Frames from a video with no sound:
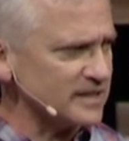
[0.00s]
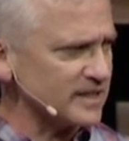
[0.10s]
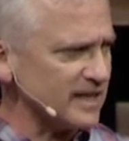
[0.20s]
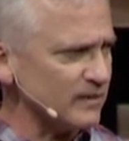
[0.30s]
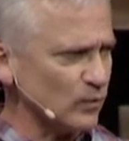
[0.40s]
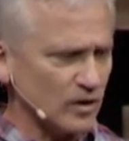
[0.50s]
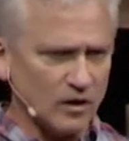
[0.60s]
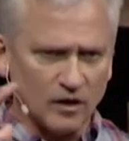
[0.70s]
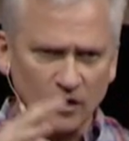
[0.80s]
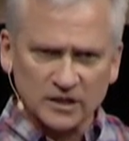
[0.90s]
a time where
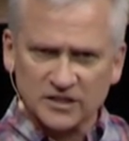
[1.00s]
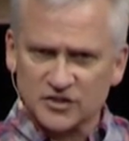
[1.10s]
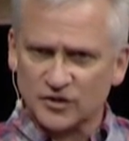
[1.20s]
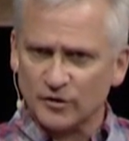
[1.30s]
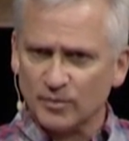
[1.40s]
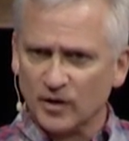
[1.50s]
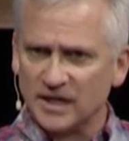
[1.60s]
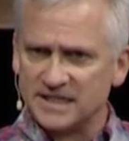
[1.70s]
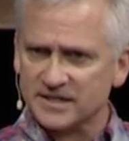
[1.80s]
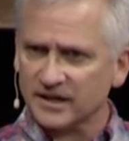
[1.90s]
all concerned
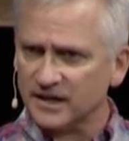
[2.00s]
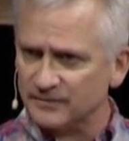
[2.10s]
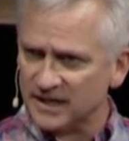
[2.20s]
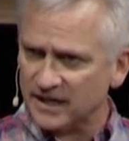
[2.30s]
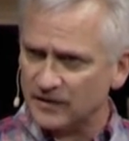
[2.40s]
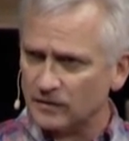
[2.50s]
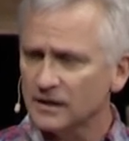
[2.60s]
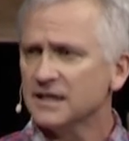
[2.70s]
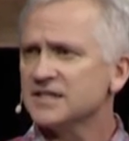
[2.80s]
parties can come together,